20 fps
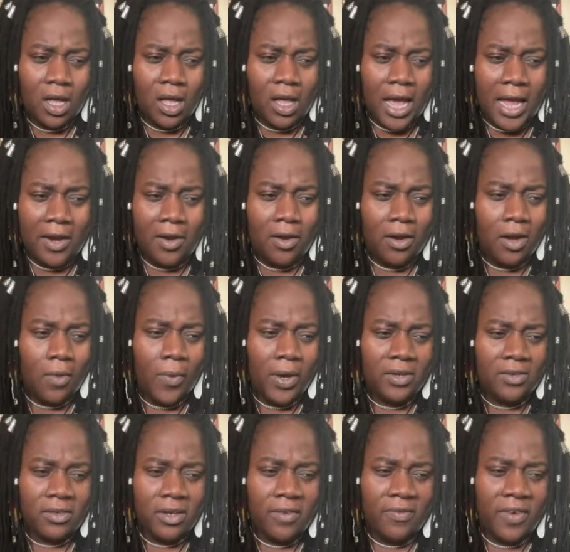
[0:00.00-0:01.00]
I don't know
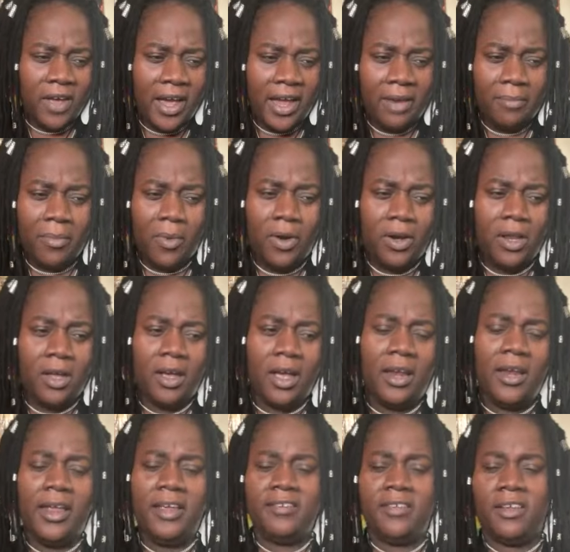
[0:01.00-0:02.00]
which Divine Mother, because
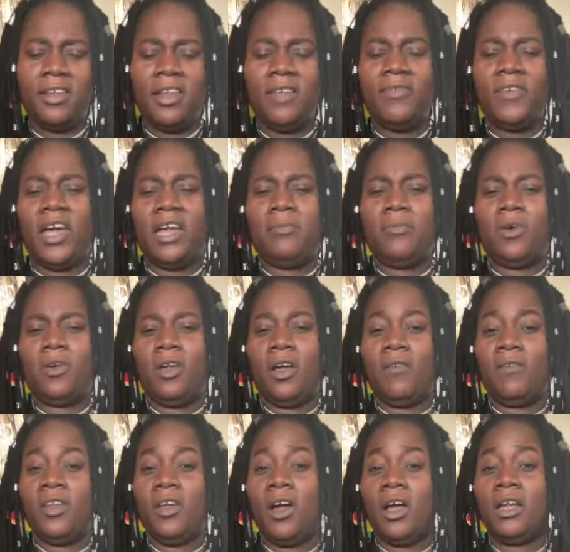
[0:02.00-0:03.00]
there's a Divine Mother
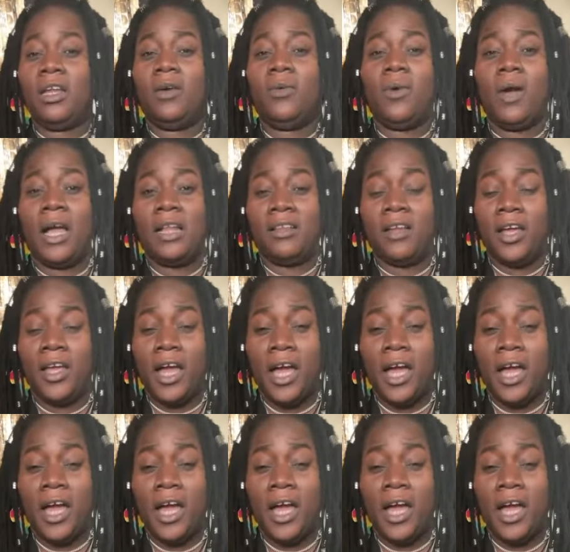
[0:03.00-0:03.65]
of the underwater.